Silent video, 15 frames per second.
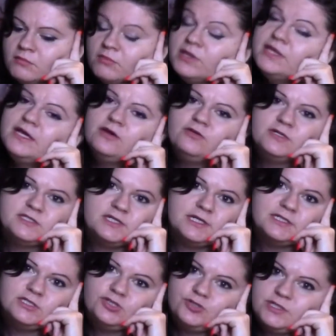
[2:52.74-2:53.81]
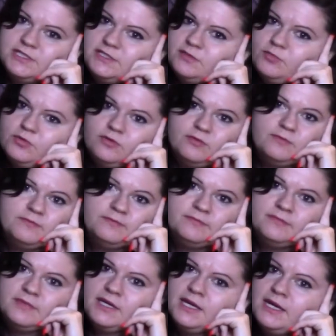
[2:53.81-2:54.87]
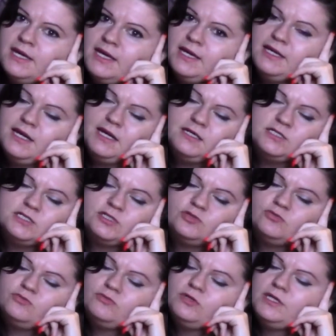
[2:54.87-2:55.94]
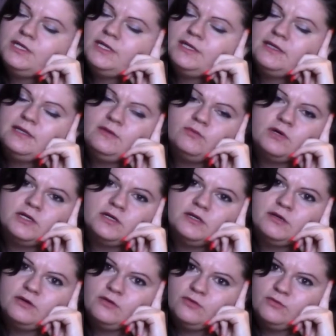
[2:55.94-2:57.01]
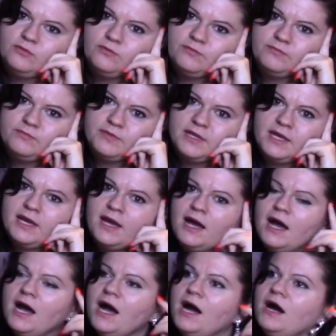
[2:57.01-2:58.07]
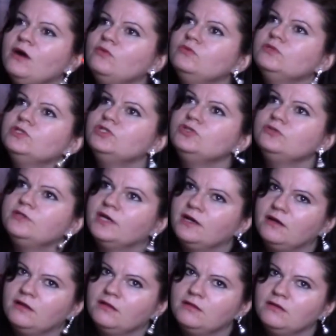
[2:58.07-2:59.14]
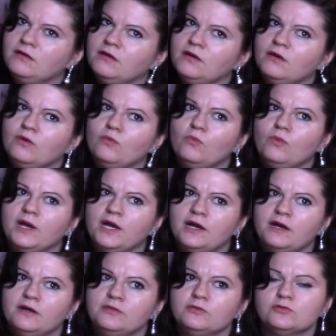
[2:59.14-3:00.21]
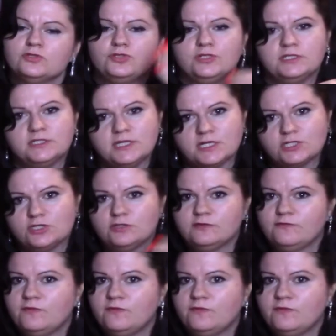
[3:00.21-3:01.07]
Monero is untraceable, and I just really want to know, how would you tell where those transactions